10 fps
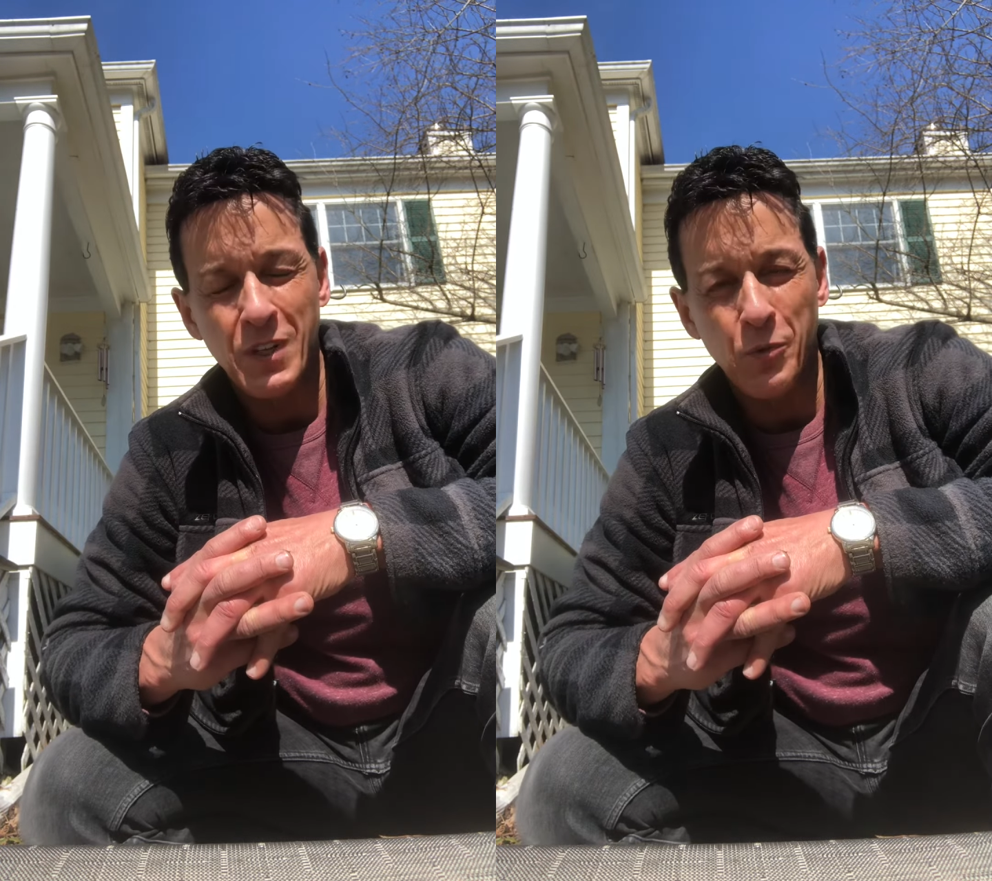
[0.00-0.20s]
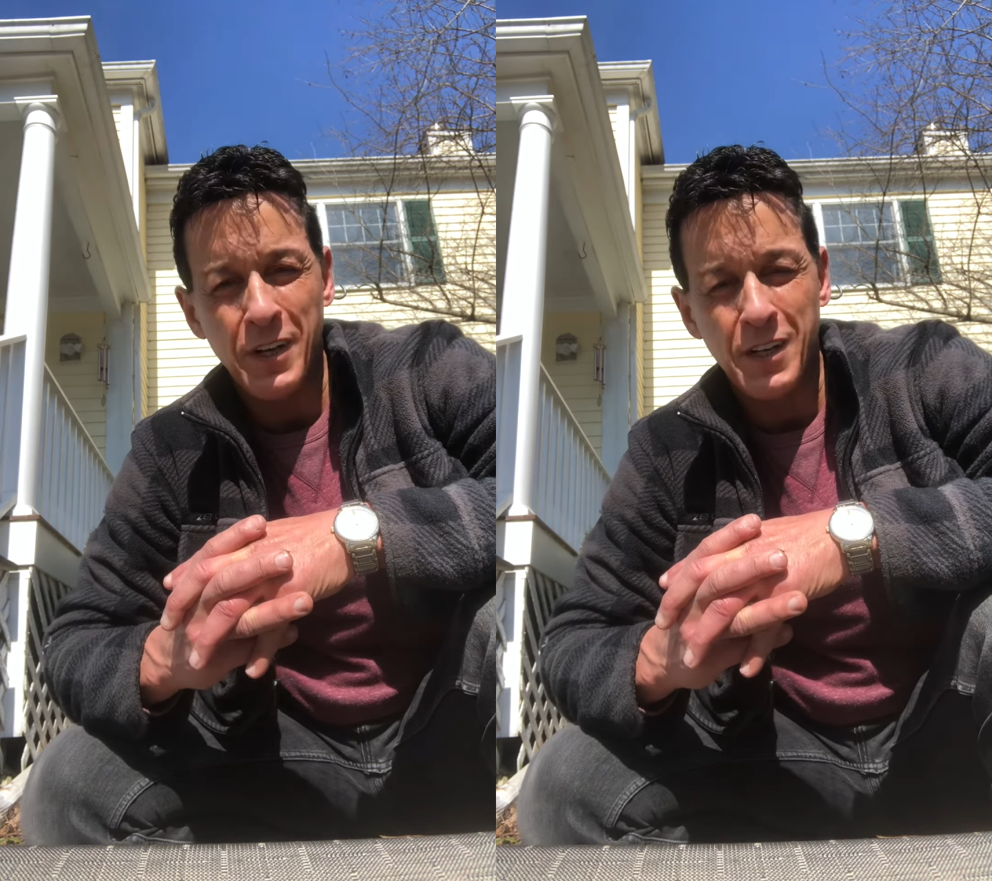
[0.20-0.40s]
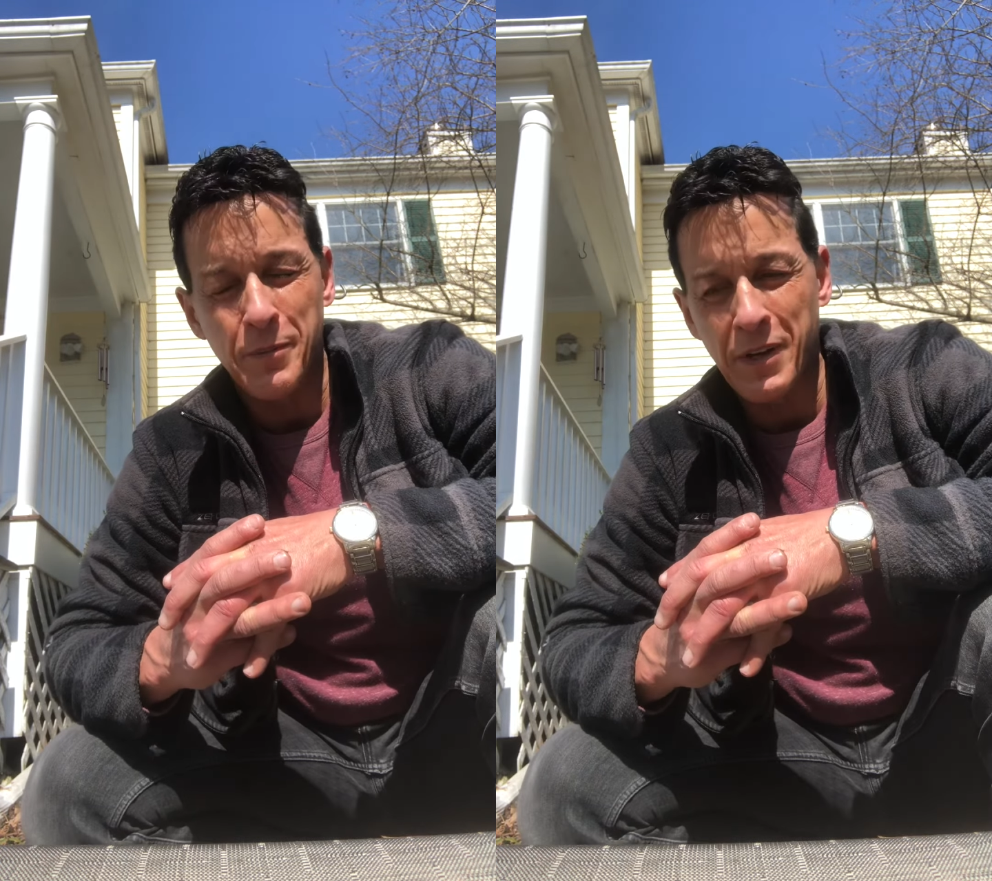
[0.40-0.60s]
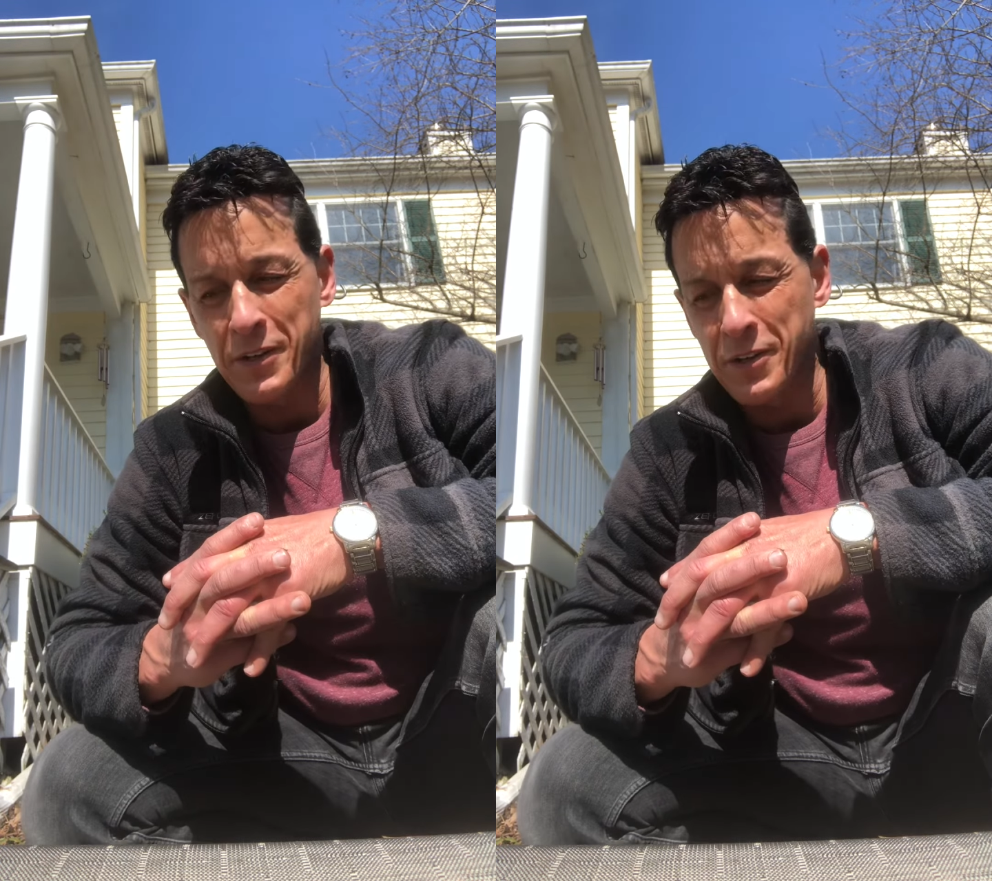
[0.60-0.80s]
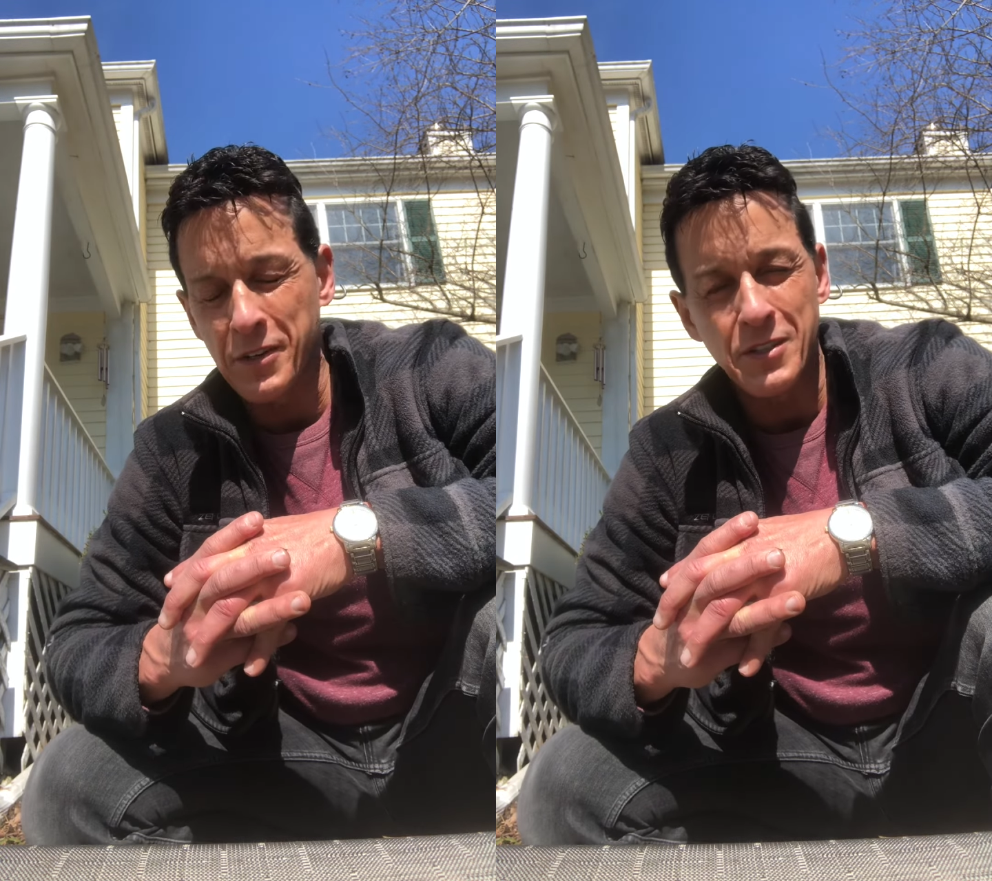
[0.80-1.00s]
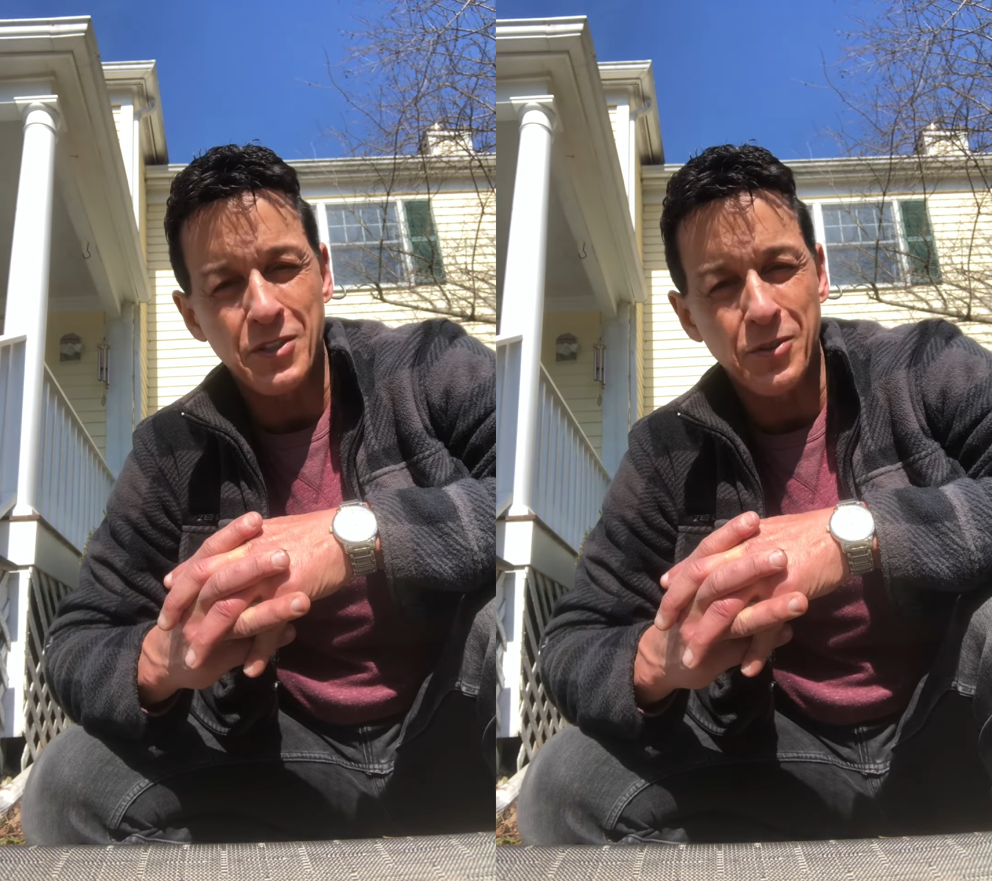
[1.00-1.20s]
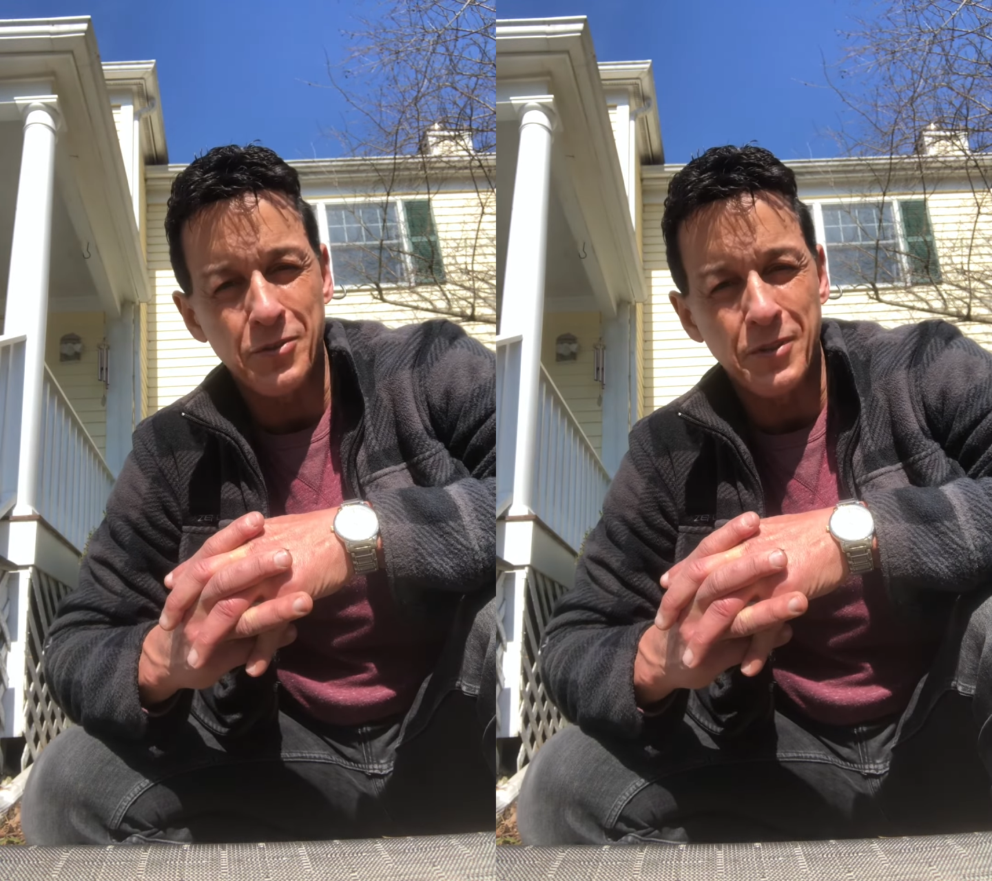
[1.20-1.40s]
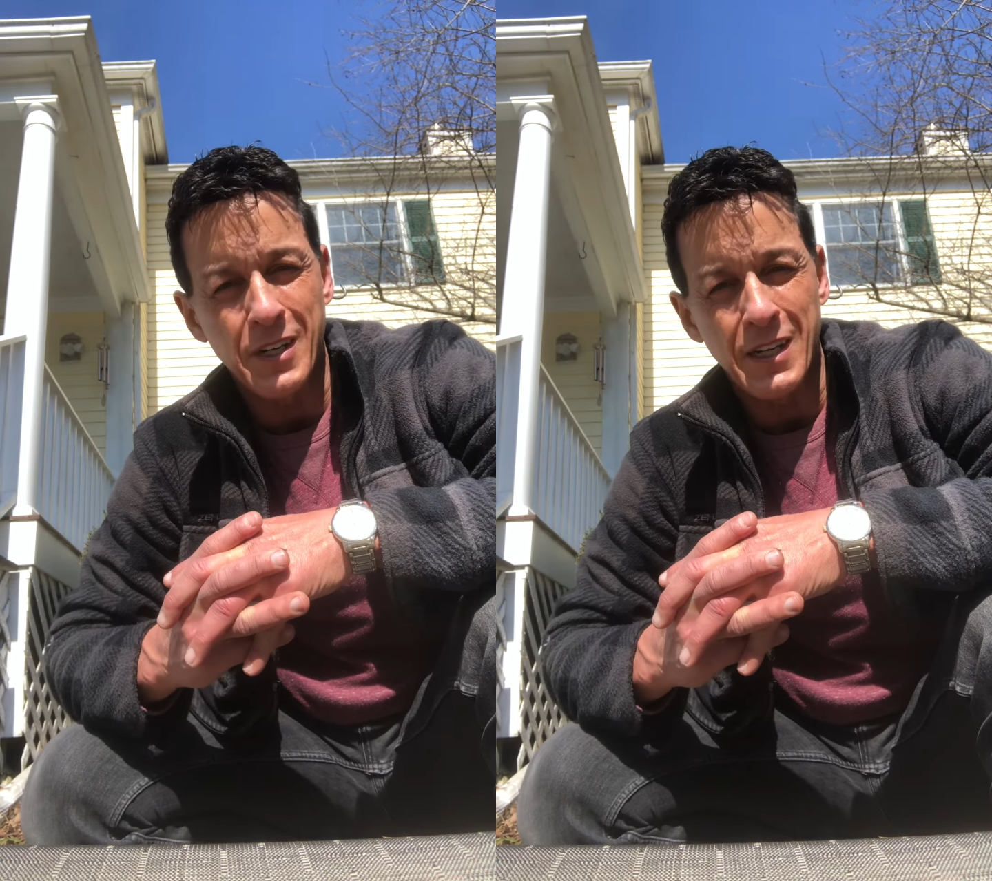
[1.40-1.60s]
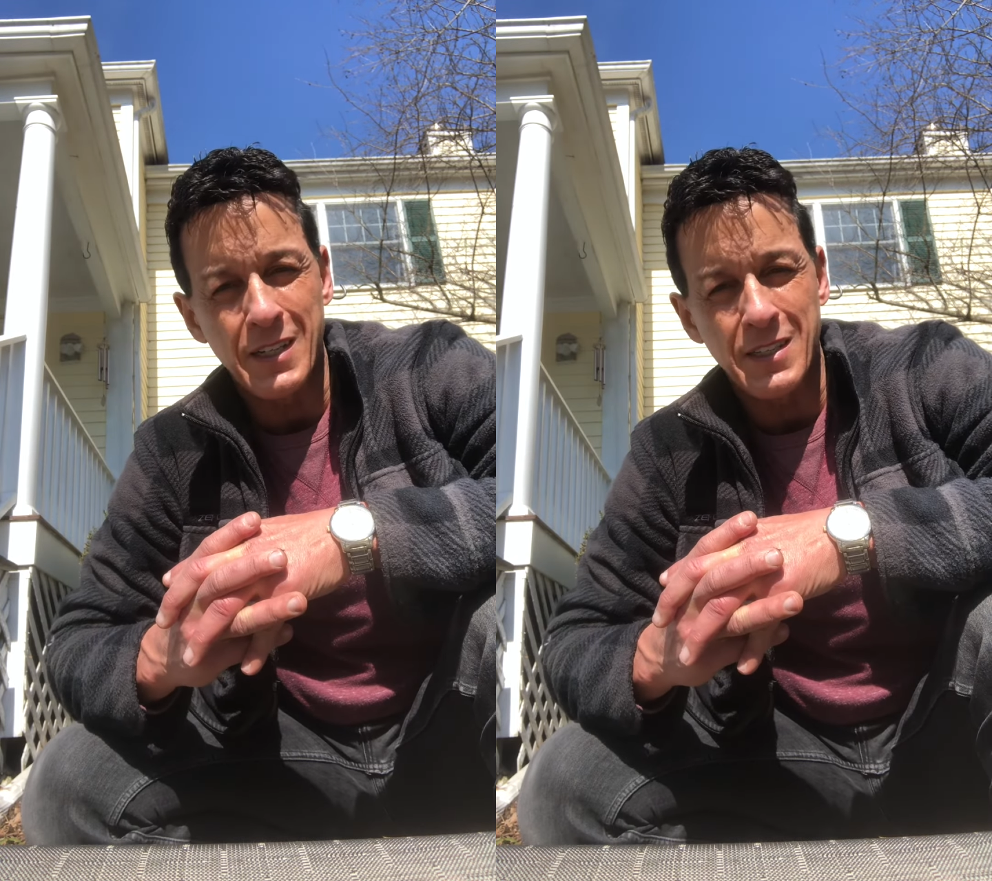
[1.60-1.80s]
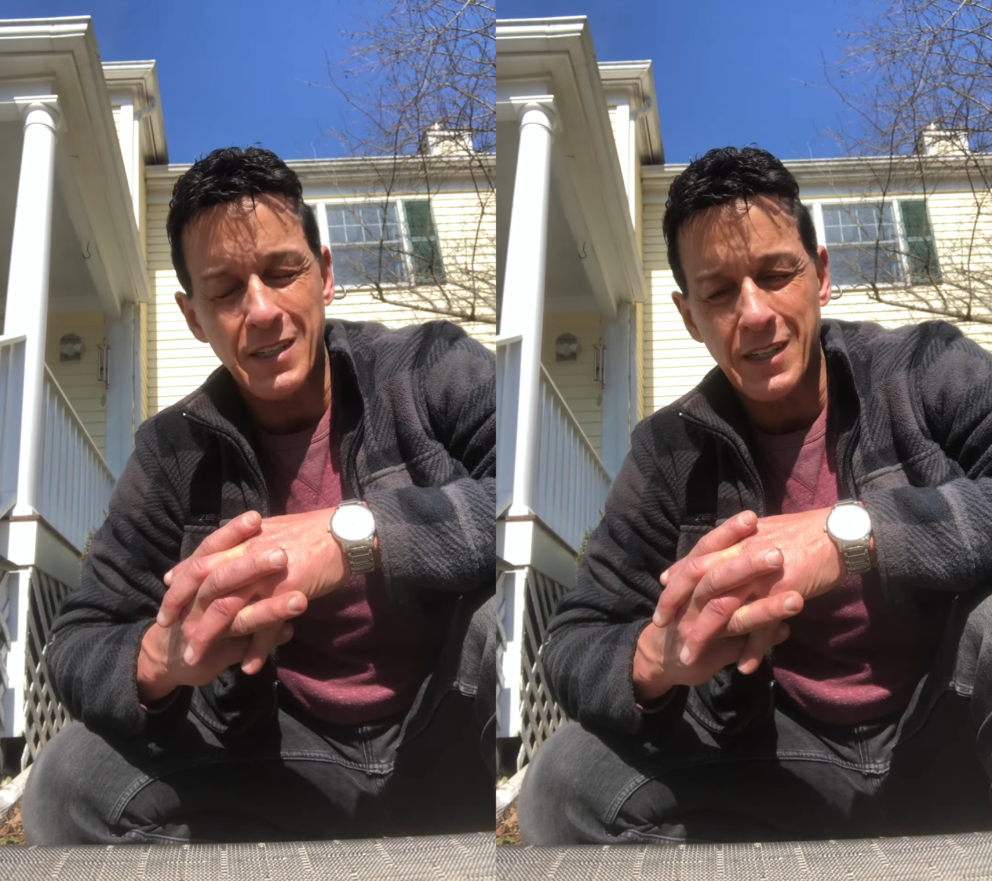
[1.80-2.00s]
I wanted to come out here and show you
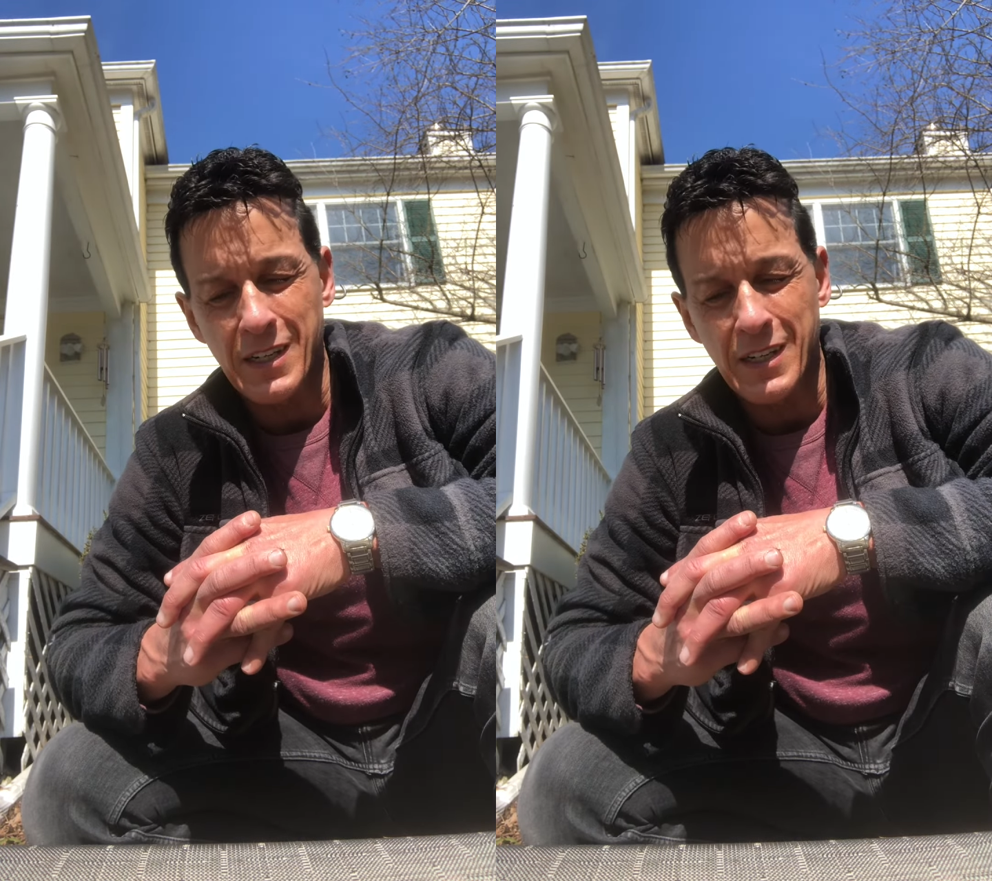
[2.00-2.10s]
guys